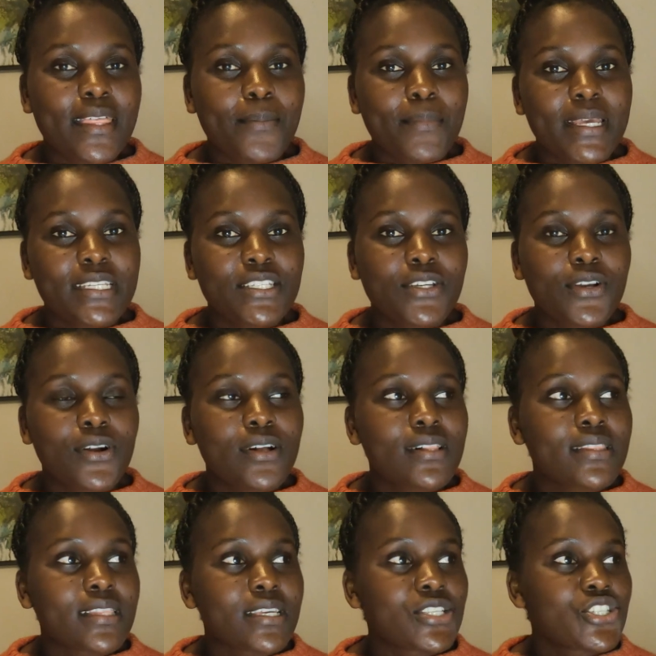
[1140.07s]
the
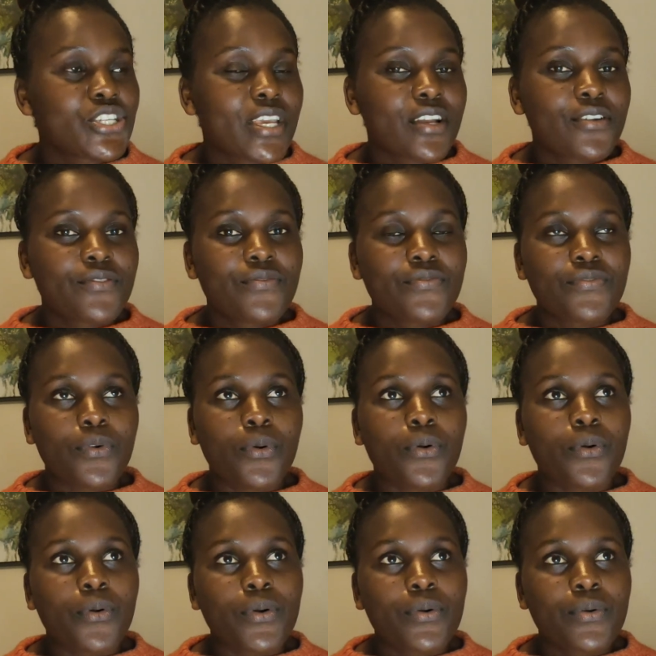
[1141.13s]
medical, they check
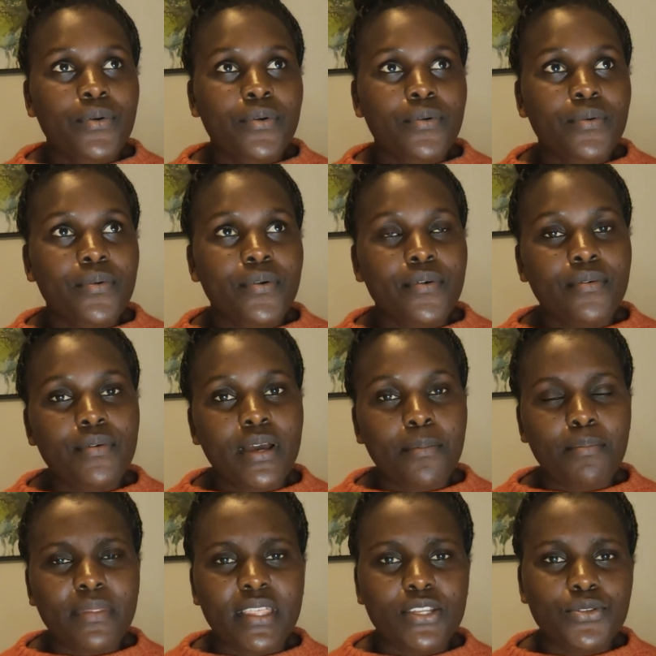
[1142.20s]
for,
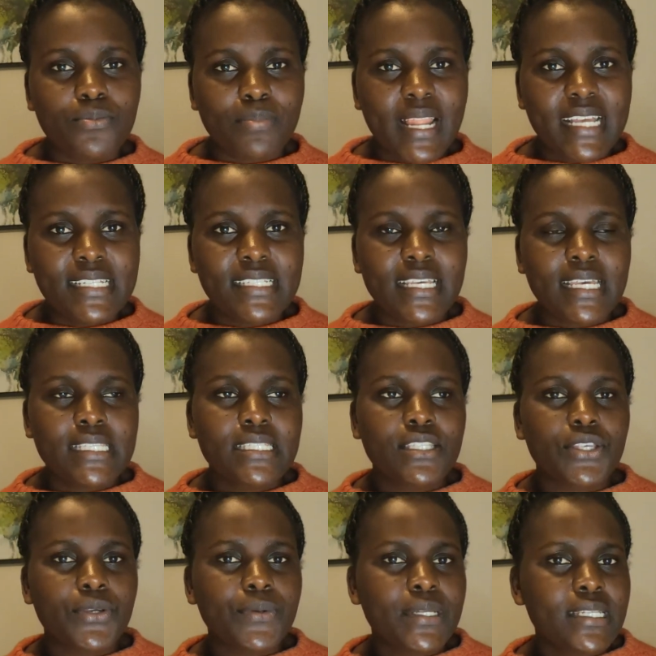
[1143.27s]
they do blood
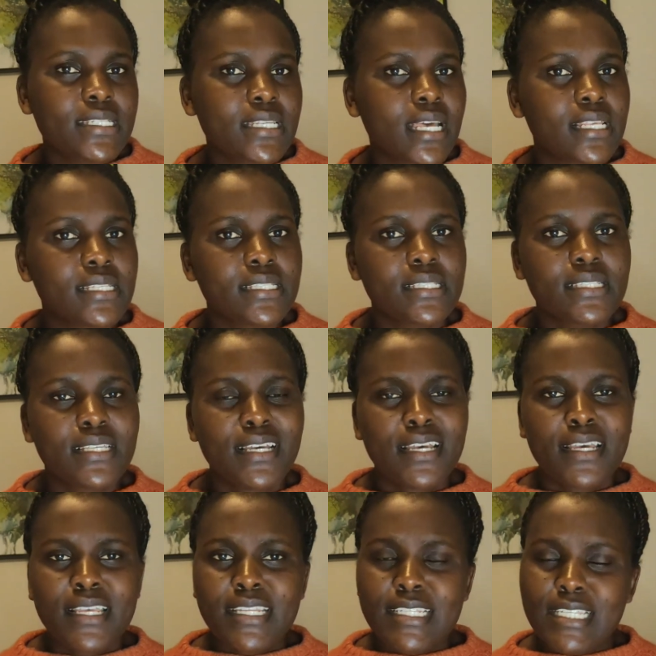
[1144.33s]
test, urine test,
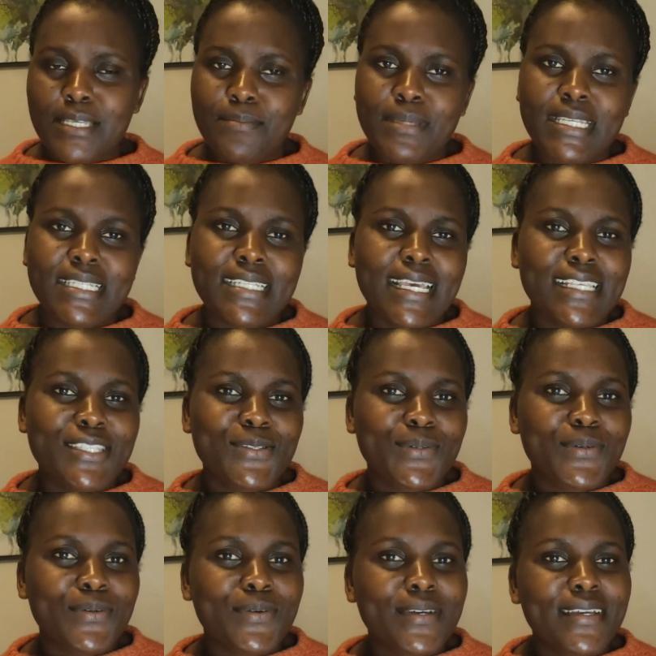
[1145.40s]
TB test.
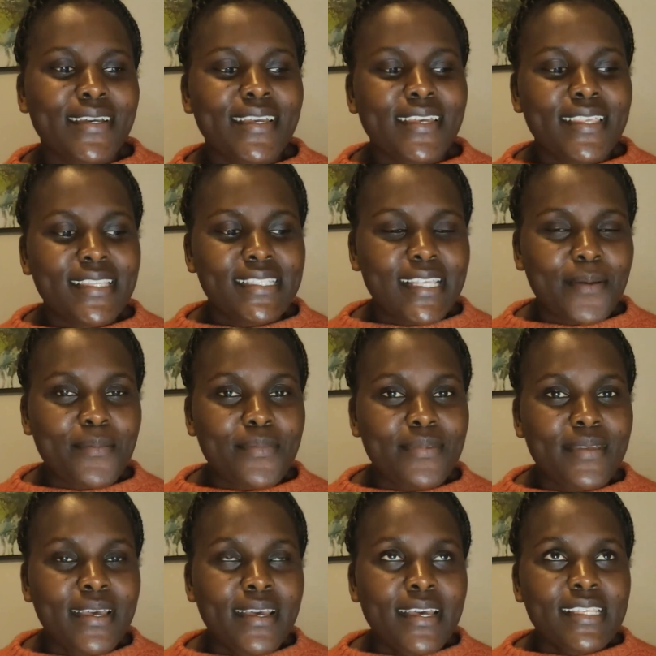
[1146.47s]
So
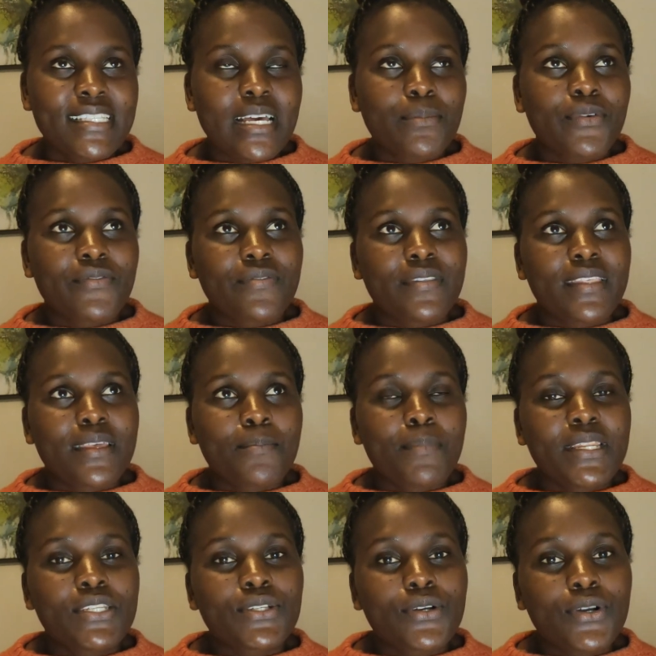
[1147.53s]
some of the
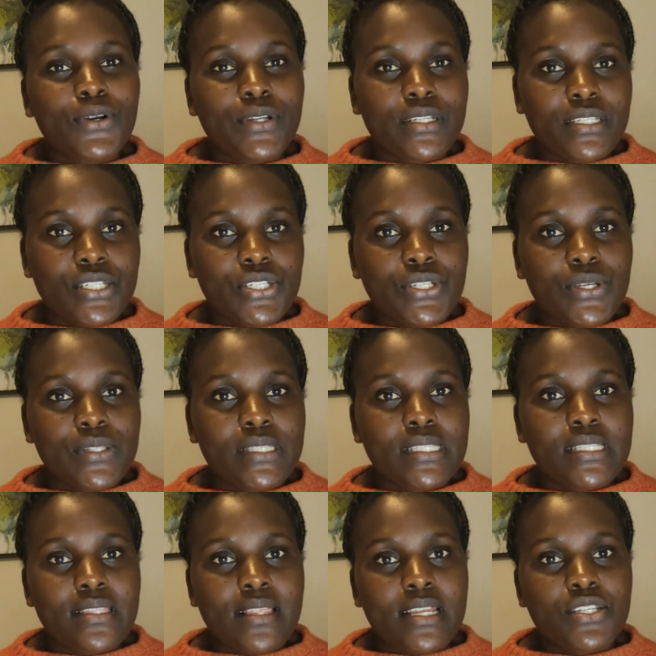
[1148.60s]
medical
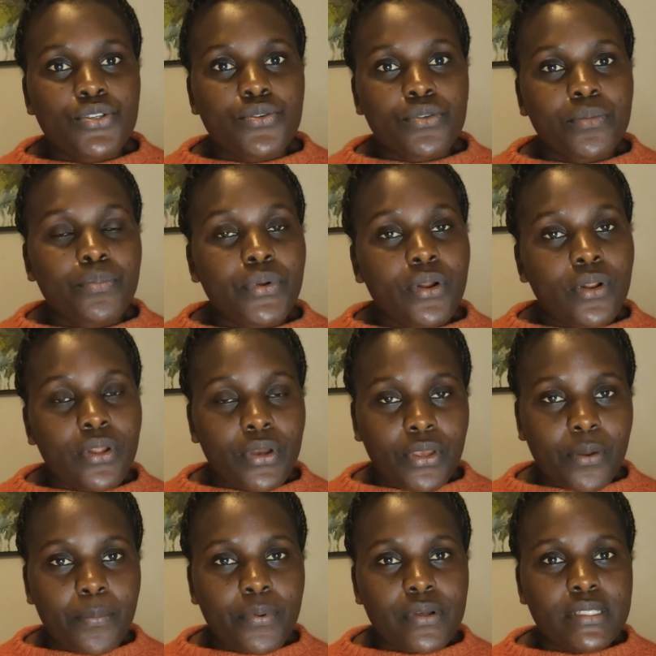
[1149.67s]
conditions that could prolong
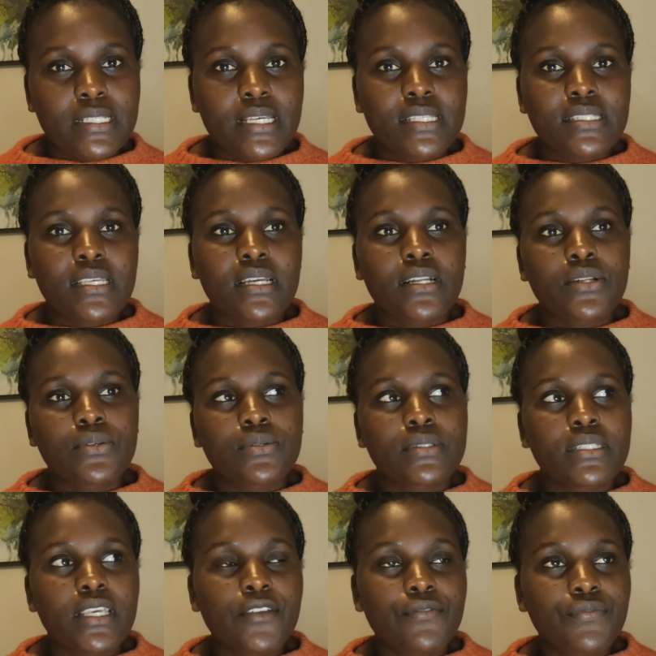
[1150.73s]
your process
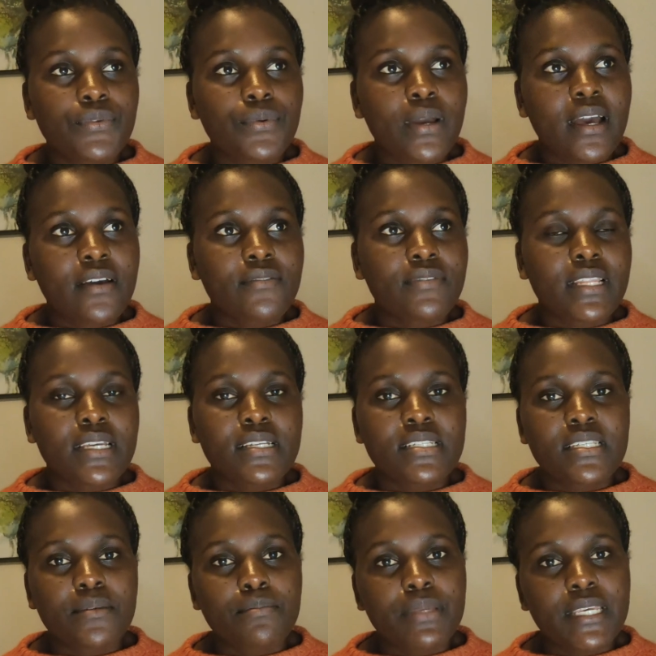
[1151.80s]
include, if you have like
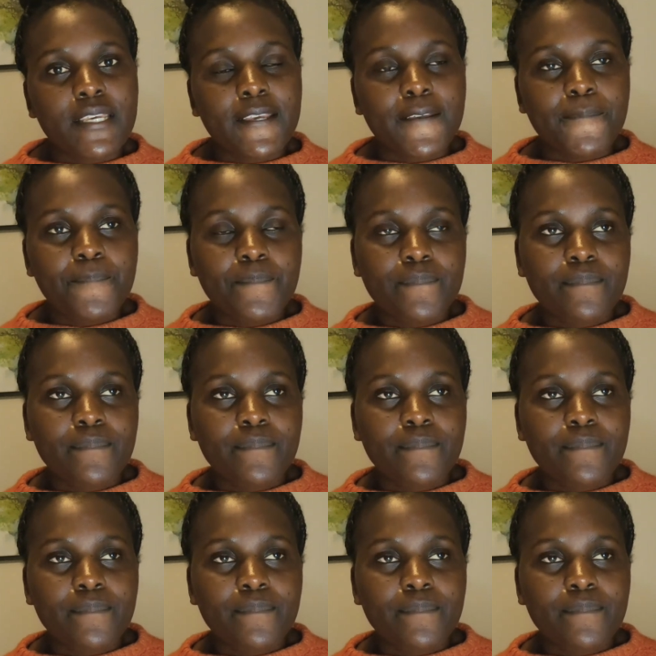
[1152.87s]
TB